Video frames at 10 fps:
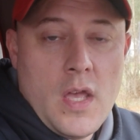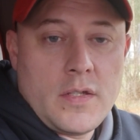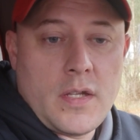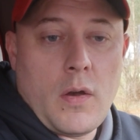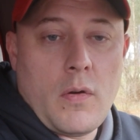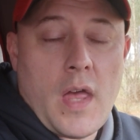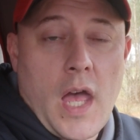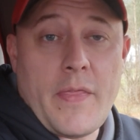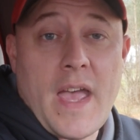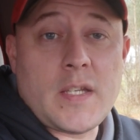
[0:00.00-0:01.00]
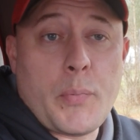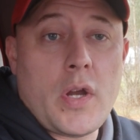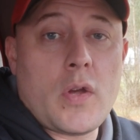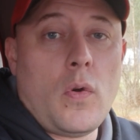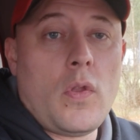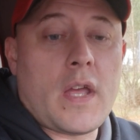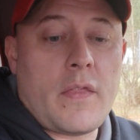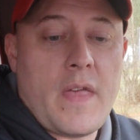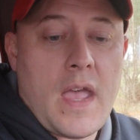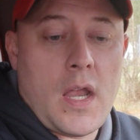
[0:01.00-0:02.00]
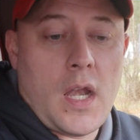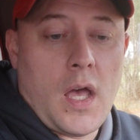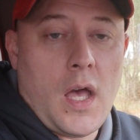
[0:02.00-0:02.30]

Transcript: So that's a pretty cool looking thing.